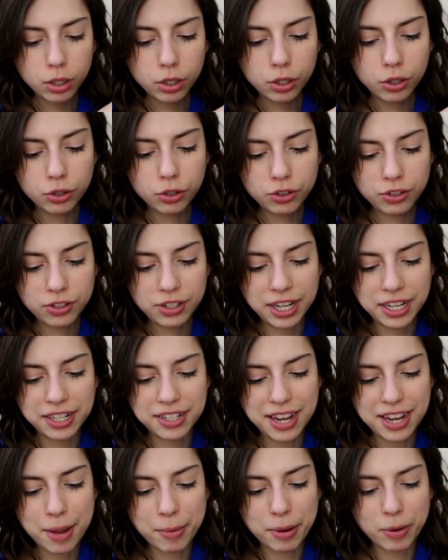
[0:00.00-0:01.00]
You're just like,
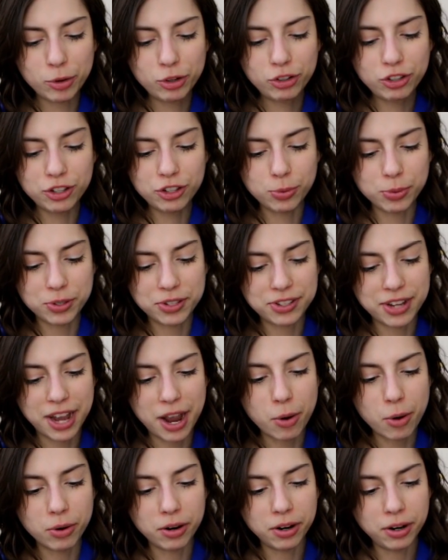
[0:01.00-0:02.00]
damn, I wish this was
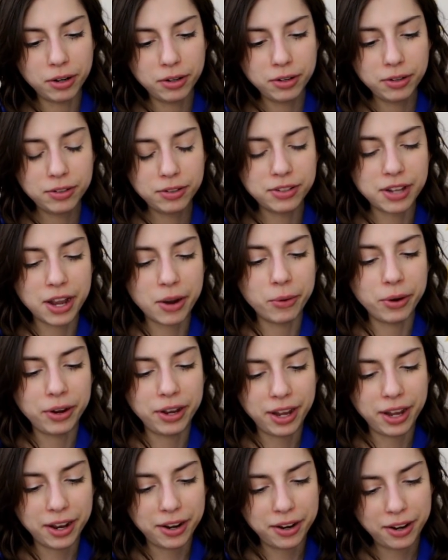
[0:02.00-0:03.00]
sour. Sour
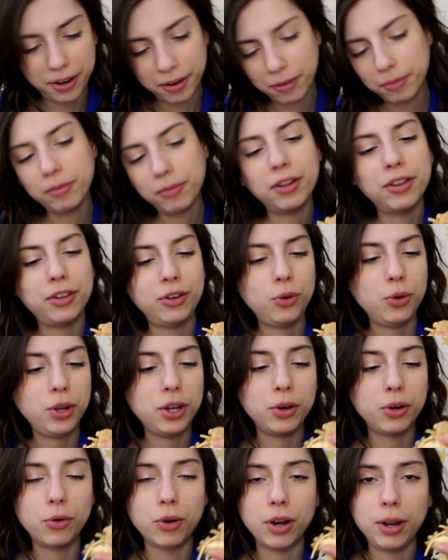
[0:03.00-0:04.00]
candy. And then you
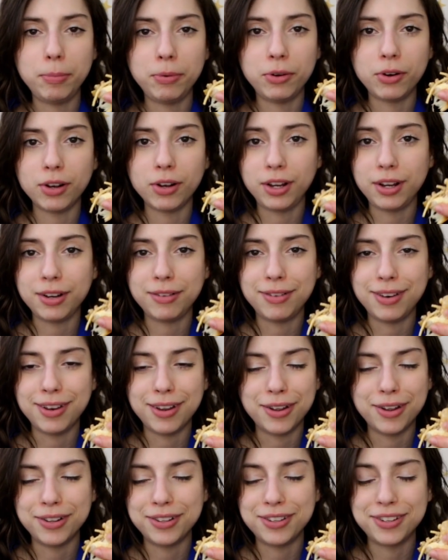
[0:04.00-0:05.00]
eat a grape and you're like,
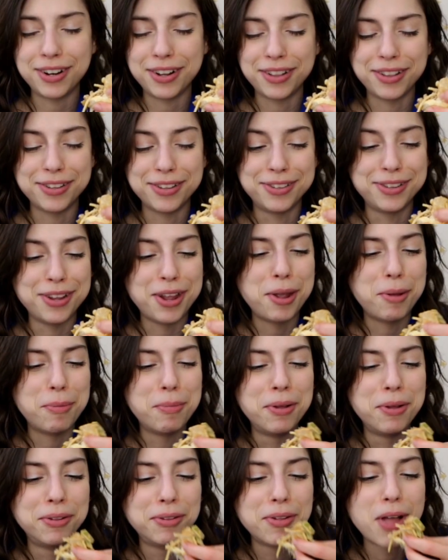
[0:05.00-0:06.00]
no, it's not the
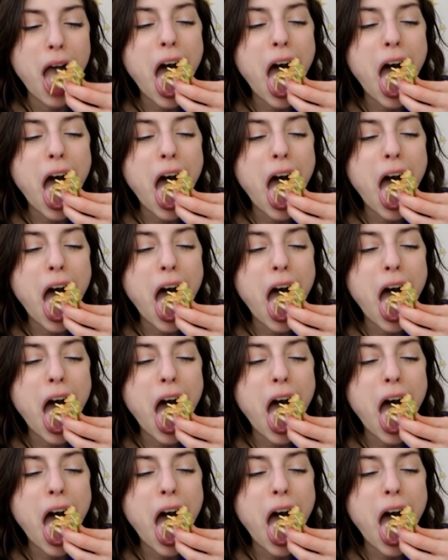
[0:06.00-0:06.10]
same.